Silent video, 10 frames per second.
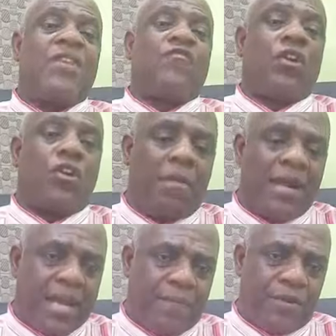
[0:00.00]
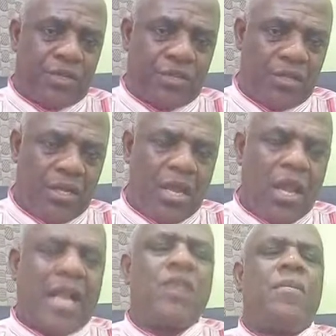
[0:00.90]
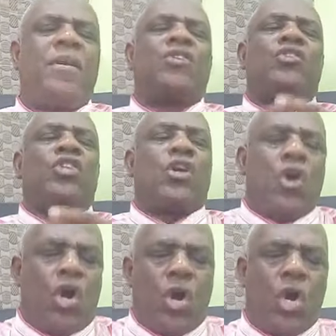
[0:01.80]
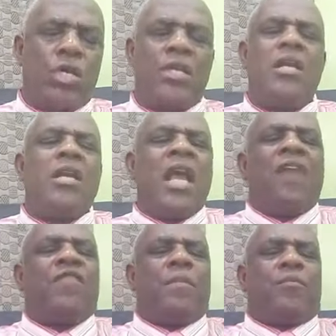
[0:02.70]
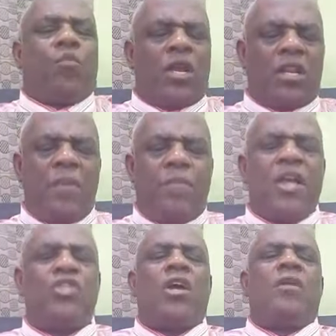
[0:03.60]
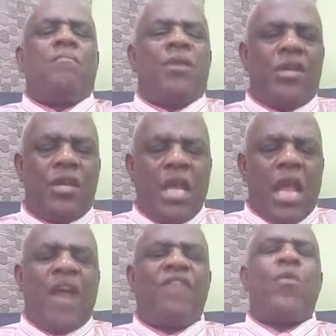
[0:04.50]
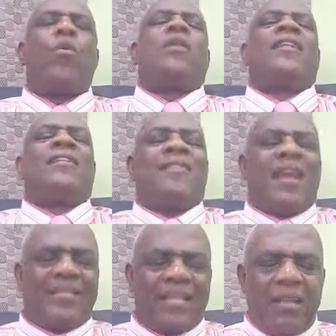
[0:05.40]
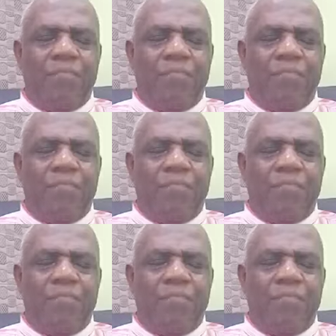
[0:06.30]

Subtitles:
of God come and help us. Can you begin to say, God, every worldly pleasure in me, every worldly dressing in